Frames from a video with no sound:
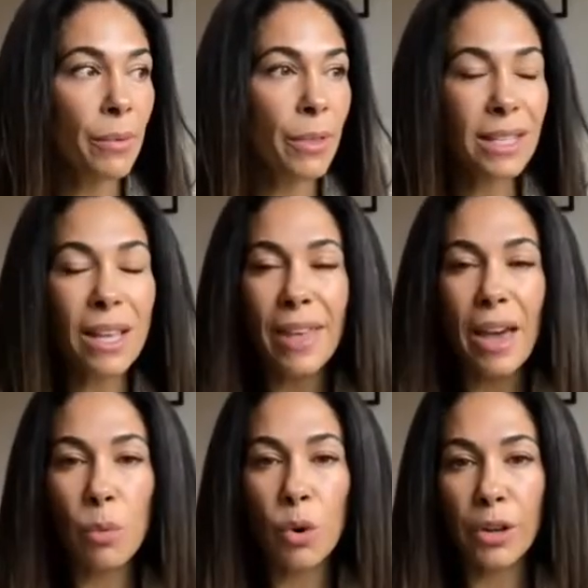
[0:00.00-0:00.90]
Things like
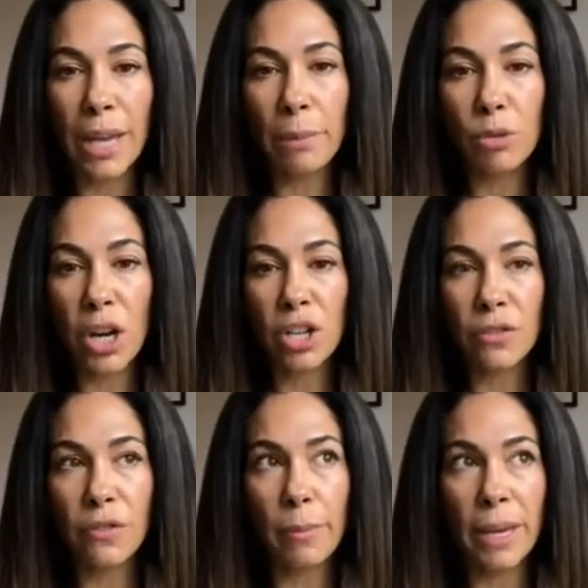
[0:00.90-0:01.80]
that were a game changer
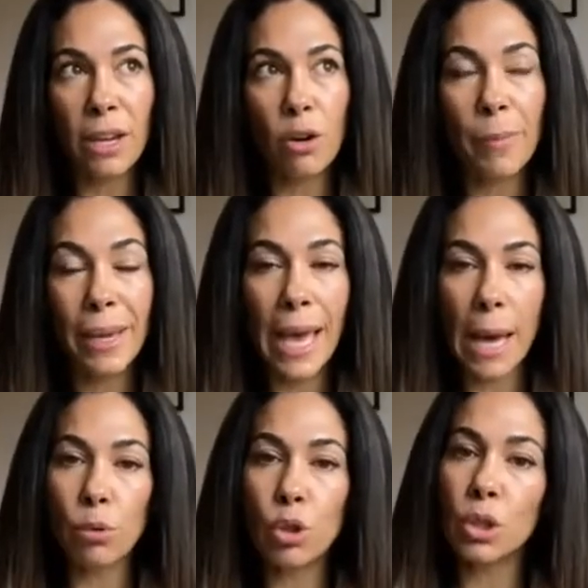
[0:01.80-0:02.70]
for me of being
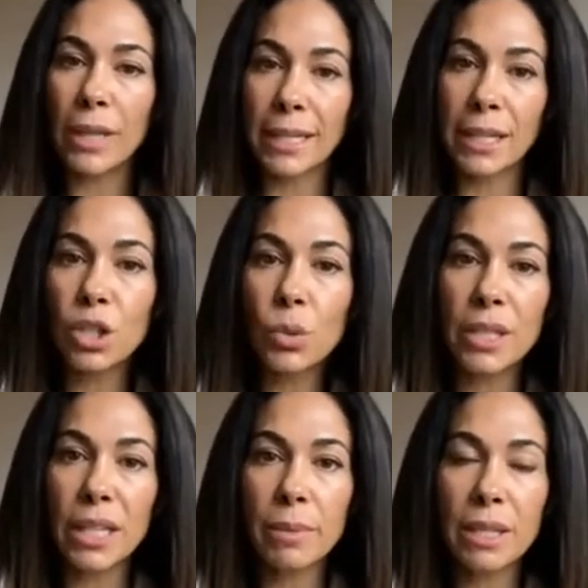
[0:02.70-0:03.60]
able to get into a
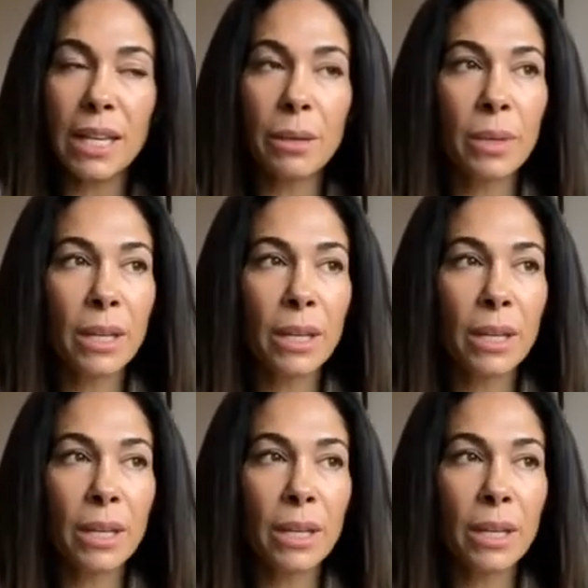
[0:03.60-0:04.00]
deep sleep.